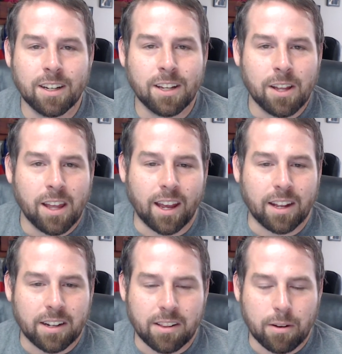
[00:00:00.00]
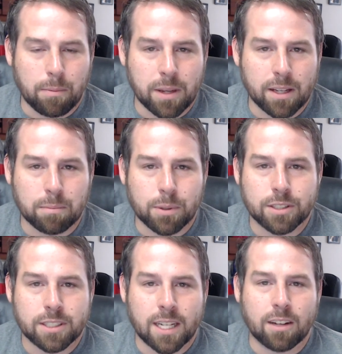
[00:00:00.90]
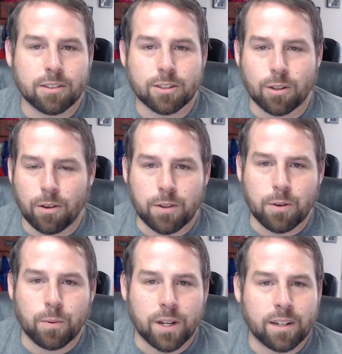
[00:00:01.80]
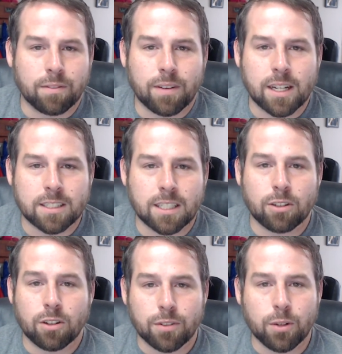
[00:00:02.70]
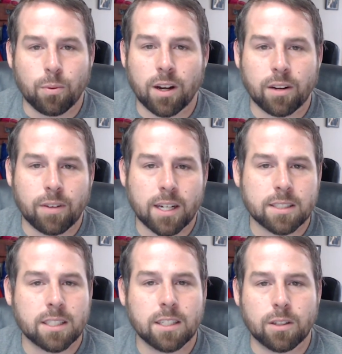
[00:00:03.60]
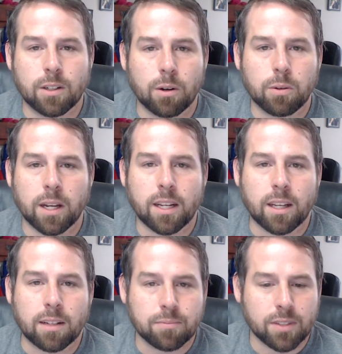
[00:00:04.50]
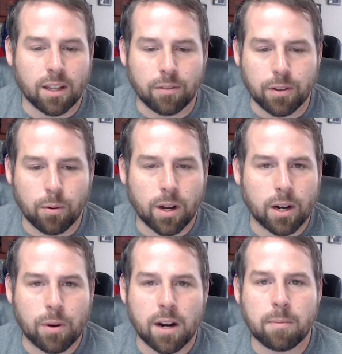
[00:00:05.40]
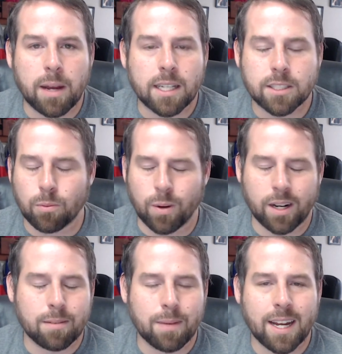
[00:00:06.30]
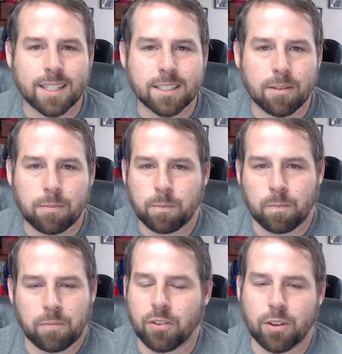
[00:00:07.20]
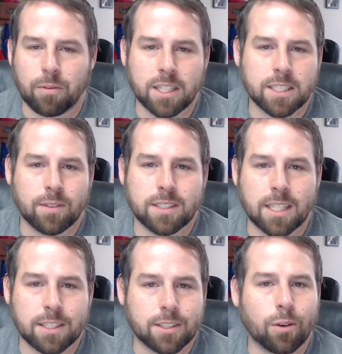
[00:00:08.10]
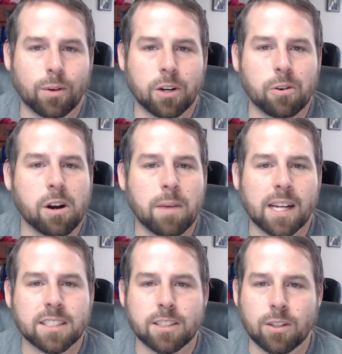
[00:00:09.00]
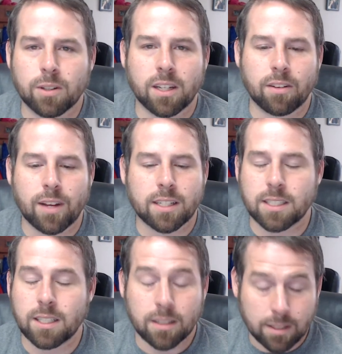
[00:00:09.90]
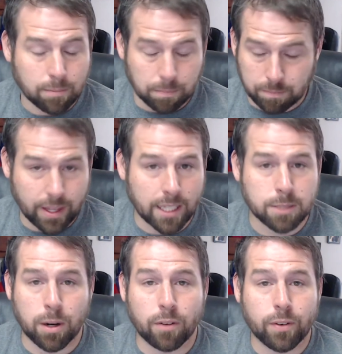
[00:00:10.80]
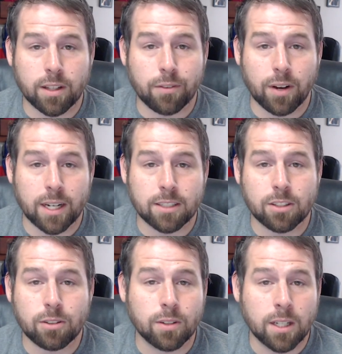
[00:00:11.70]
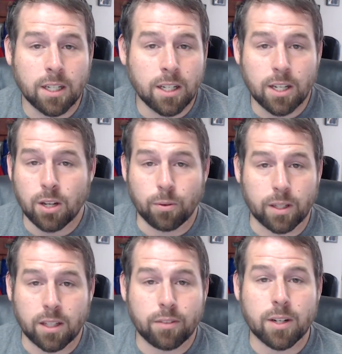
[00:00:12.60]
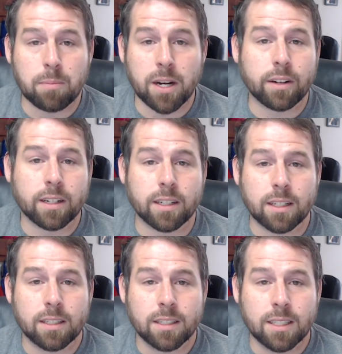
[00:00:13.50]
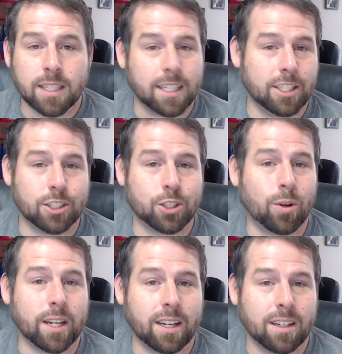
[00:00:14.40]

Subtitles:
and they're being pushed out. So if you need a vaccine, or if you want a vaccine, go get it. If you want to wear a mask, wear a mask. For the rest of us that don't want to wear a mask and don't get a vaccine, that's perfectly fine too. We live in America. Enjoy it.